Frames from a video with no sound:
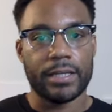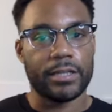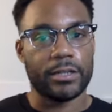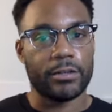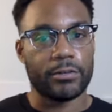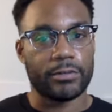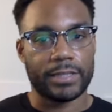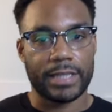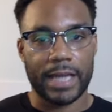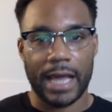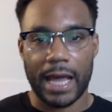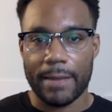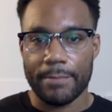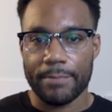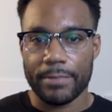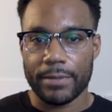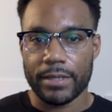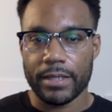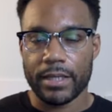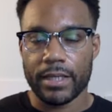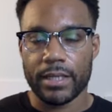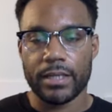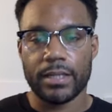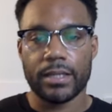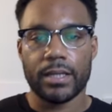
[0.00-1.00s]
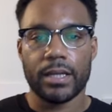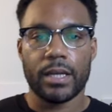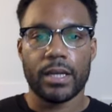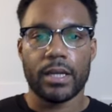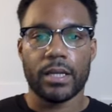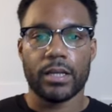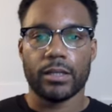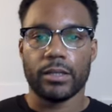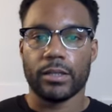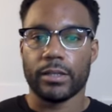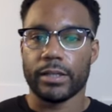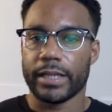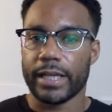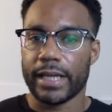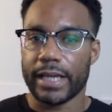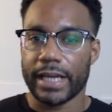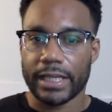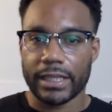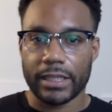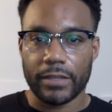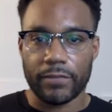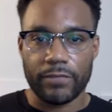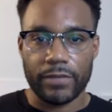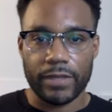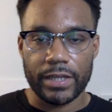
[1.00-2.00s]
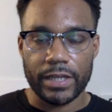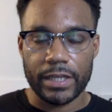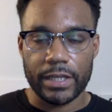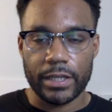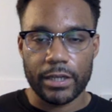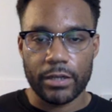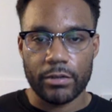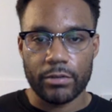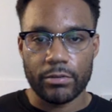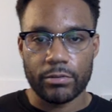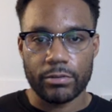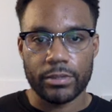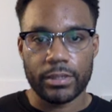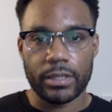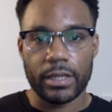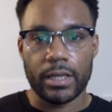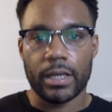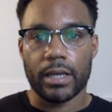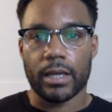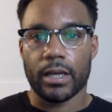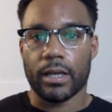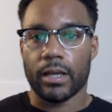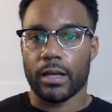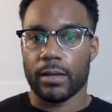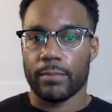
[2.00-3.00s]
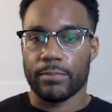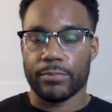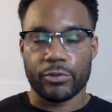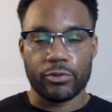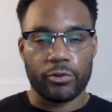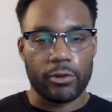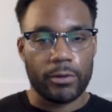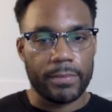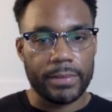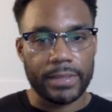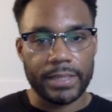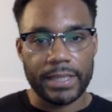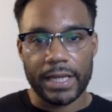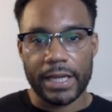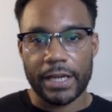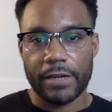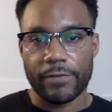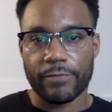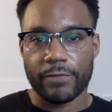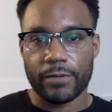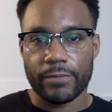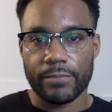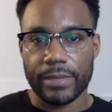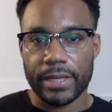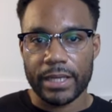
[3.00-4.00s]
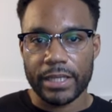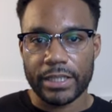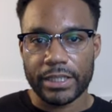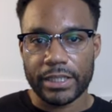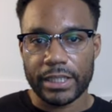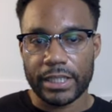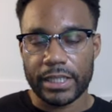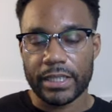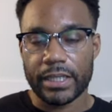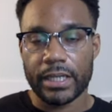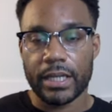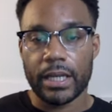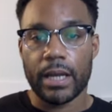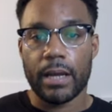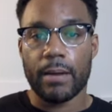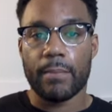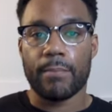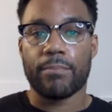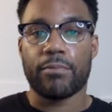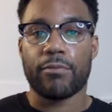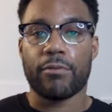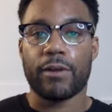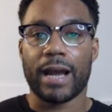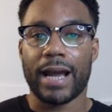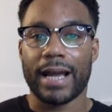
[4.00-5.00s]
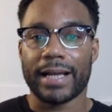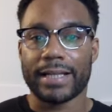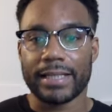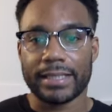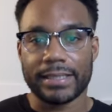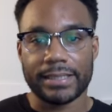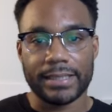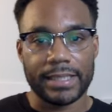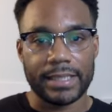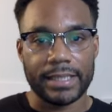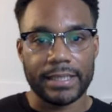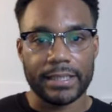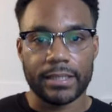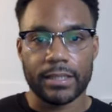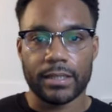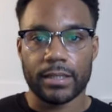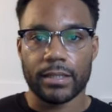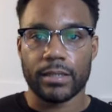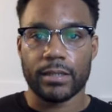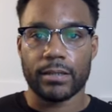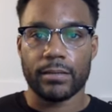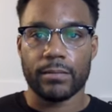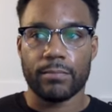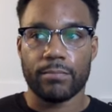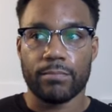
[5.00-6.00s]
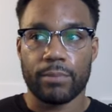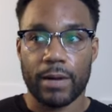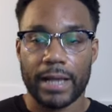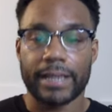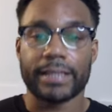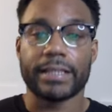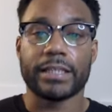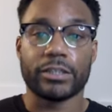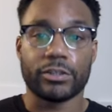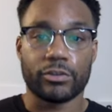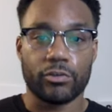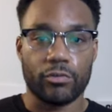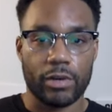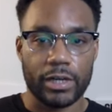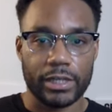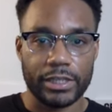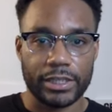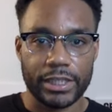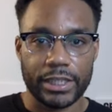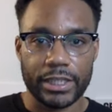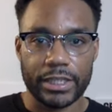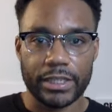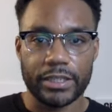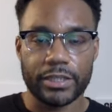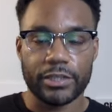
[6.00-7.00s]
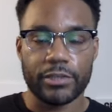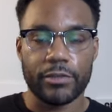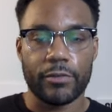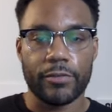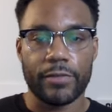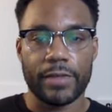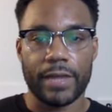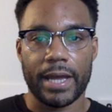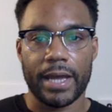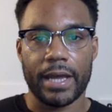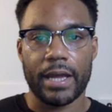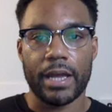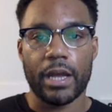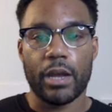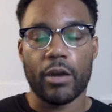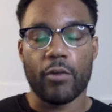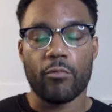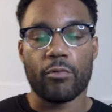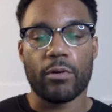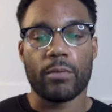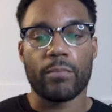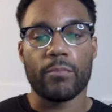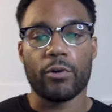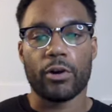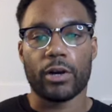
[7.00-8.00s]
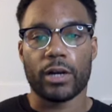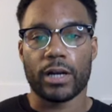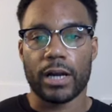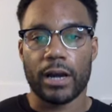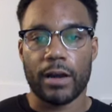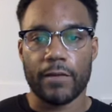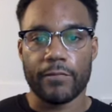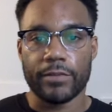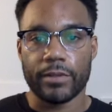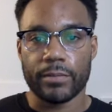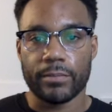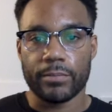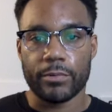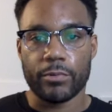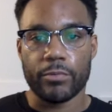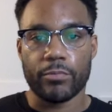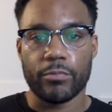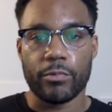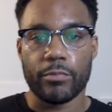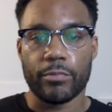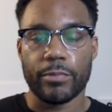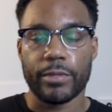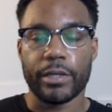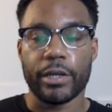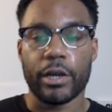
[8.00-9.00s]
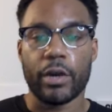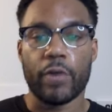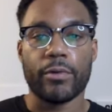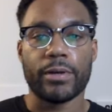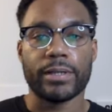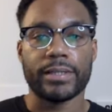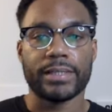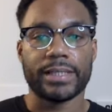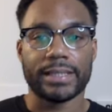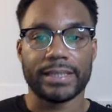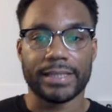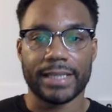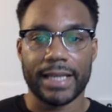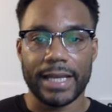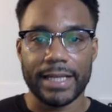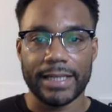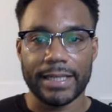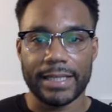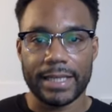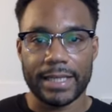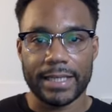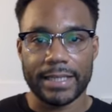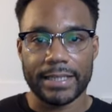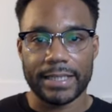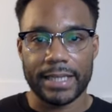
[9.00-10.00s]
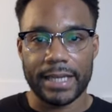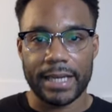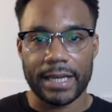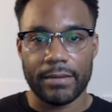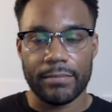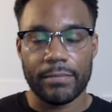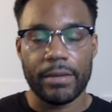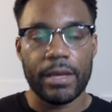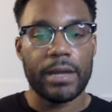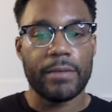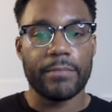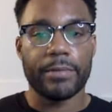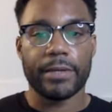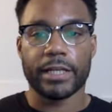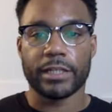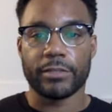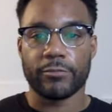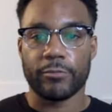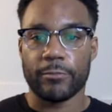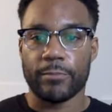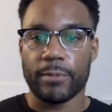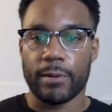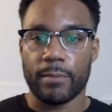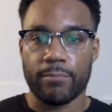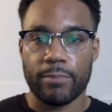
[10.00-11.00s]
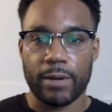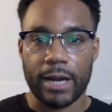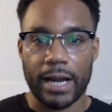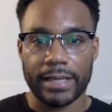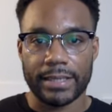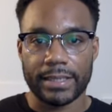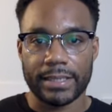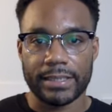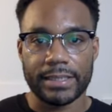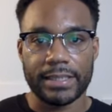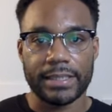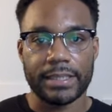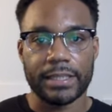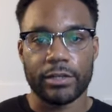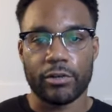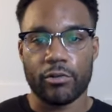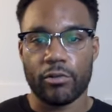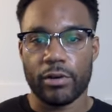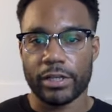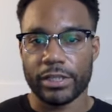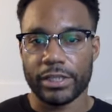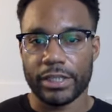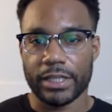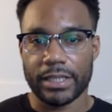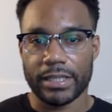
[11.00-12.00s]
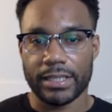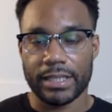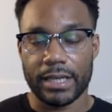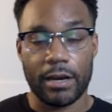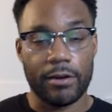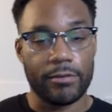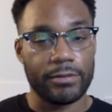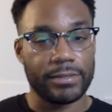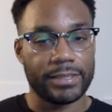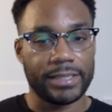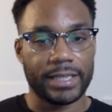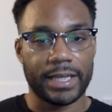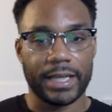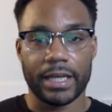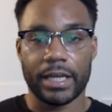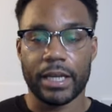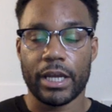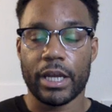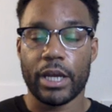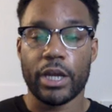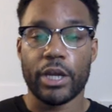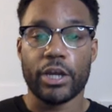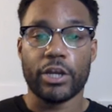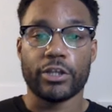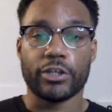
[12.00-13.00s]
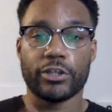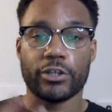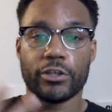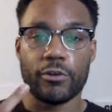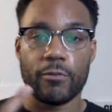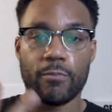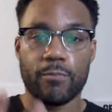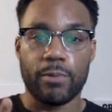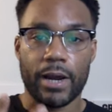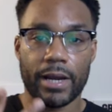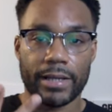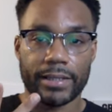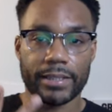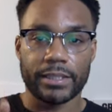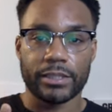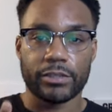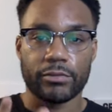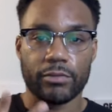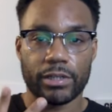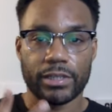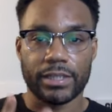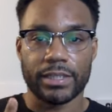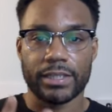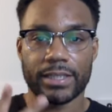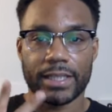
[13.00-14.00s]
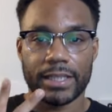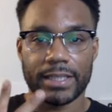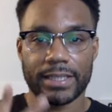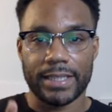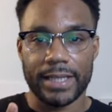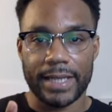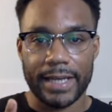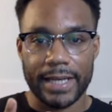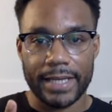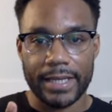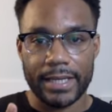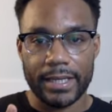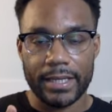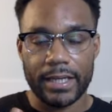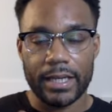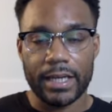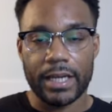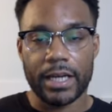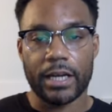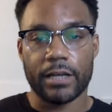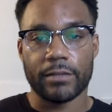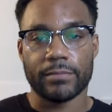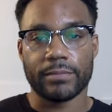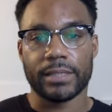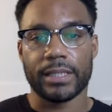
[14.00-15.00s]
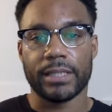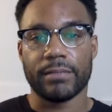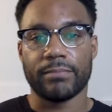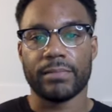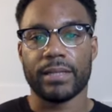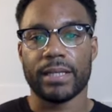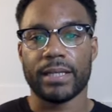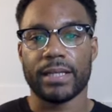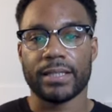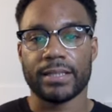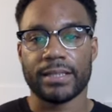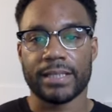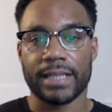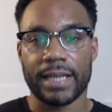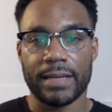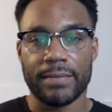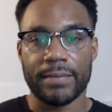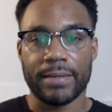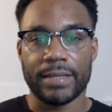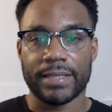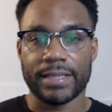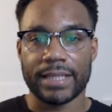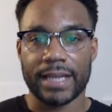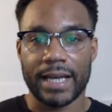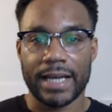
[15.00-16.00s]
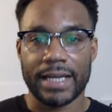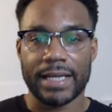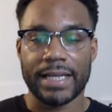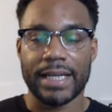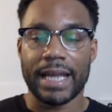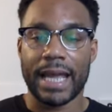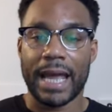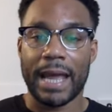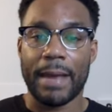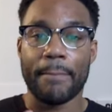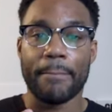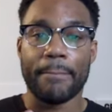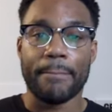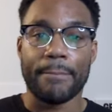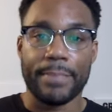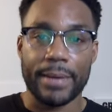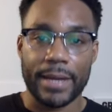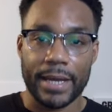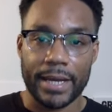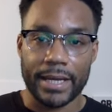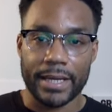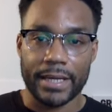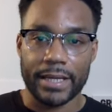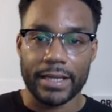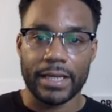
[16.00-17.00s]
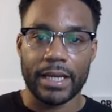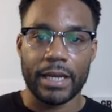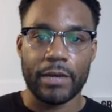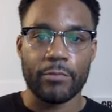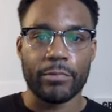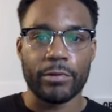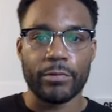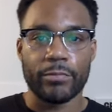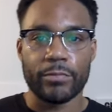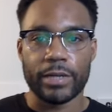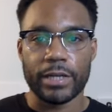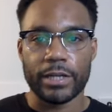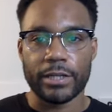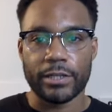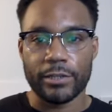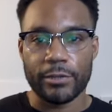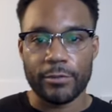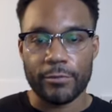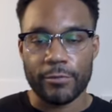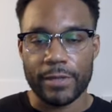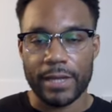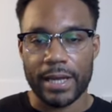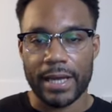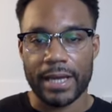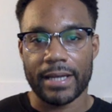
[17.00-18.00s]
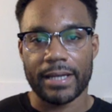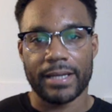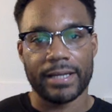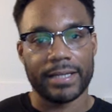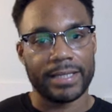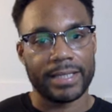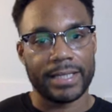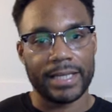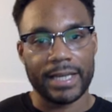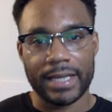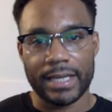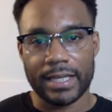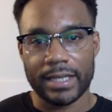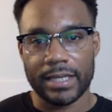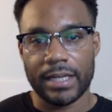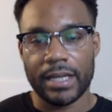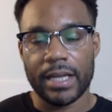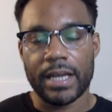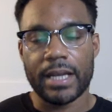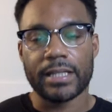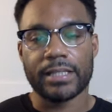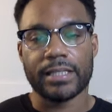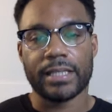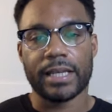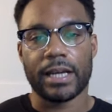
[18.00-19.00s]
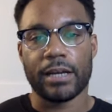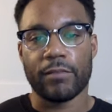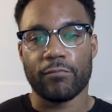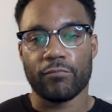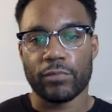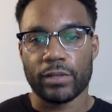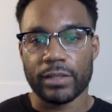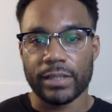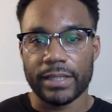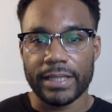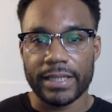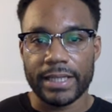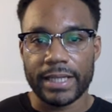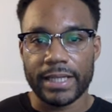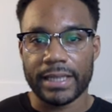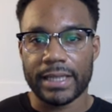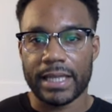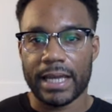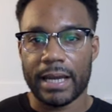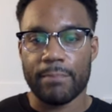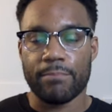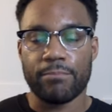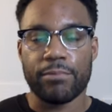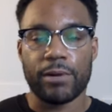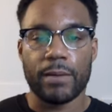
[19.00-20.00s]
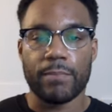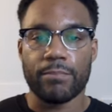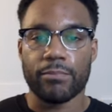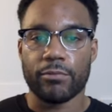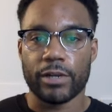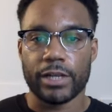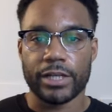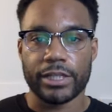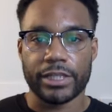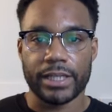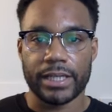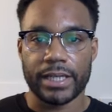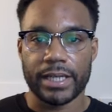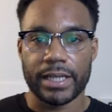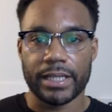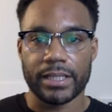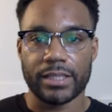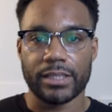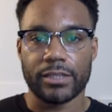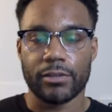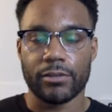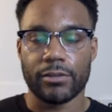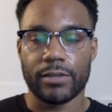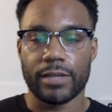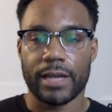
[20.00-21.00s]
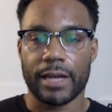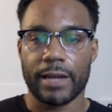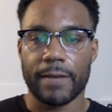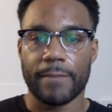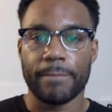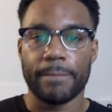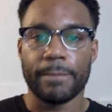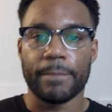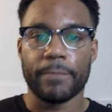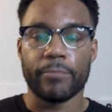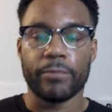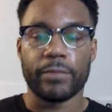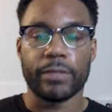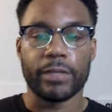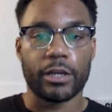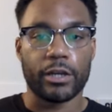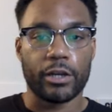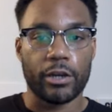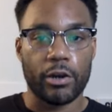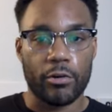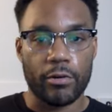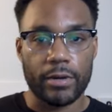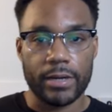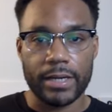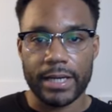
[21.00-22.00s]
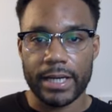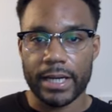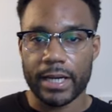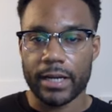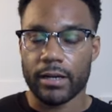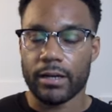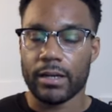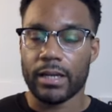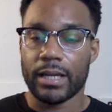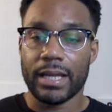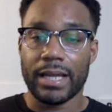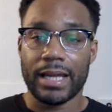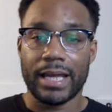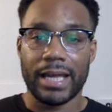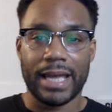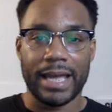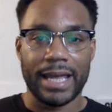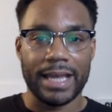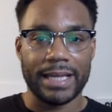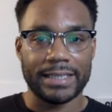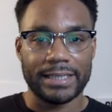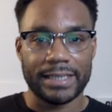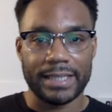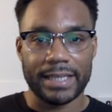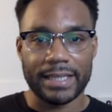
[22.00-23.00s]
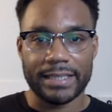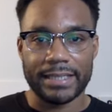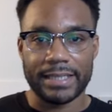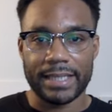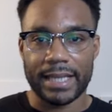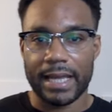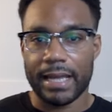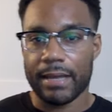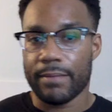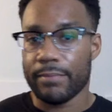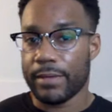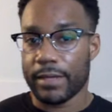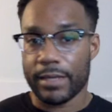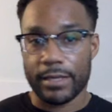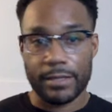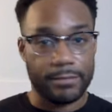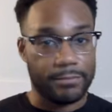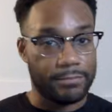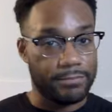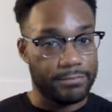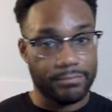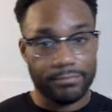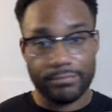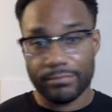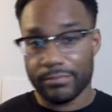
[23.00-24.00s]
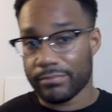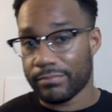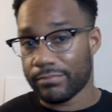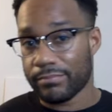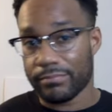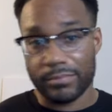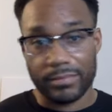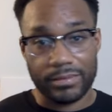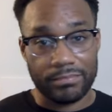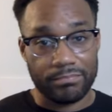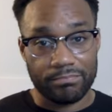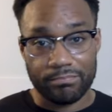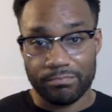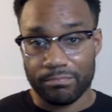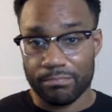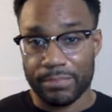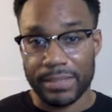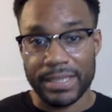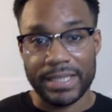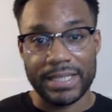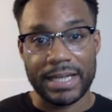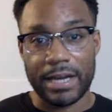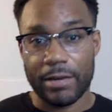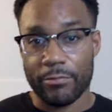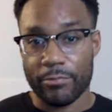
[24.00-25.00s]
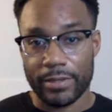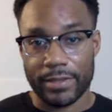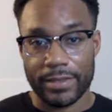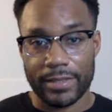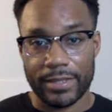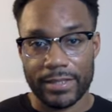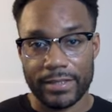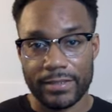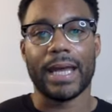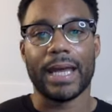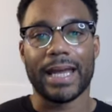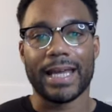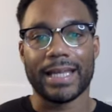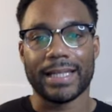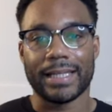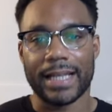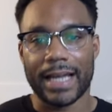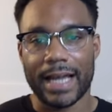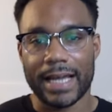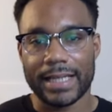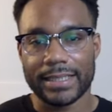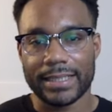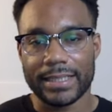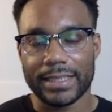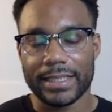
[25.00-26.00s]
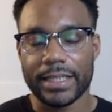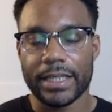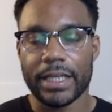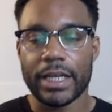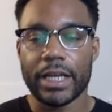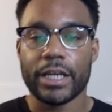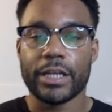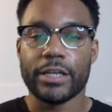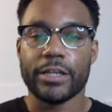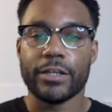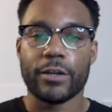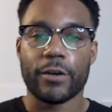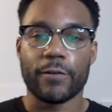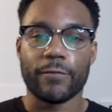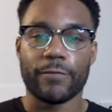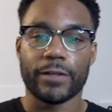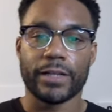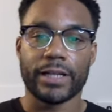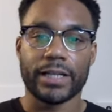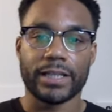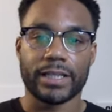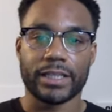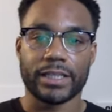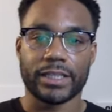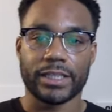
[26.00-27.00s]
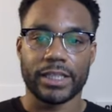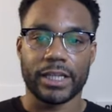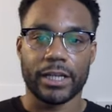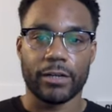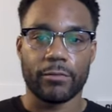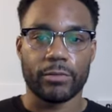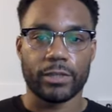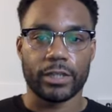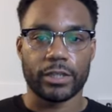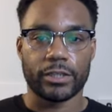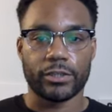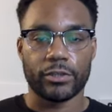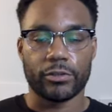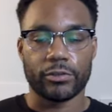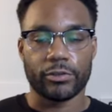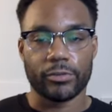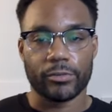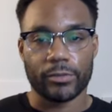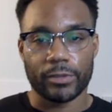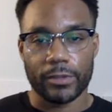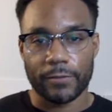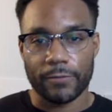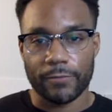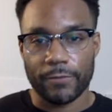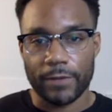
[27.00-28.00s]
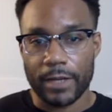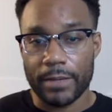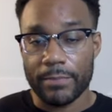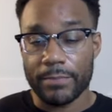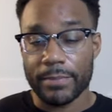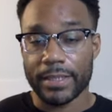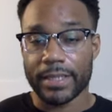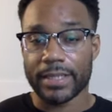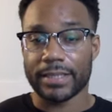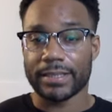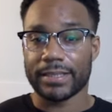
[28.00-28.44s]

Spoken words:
tapping in, looking at the videos, absorbing the information, practicing the practice questions so that we're more comfortable when we go in to take the exam, because we've been practicing the questions. I always say 2 practice questions a day helps keep the exam anxiety at bay. And we want to do that again to really get that preparation in so that we could go in there, ace the exam, and be done with it. And lastly, don't forget to share with a social worker friend, because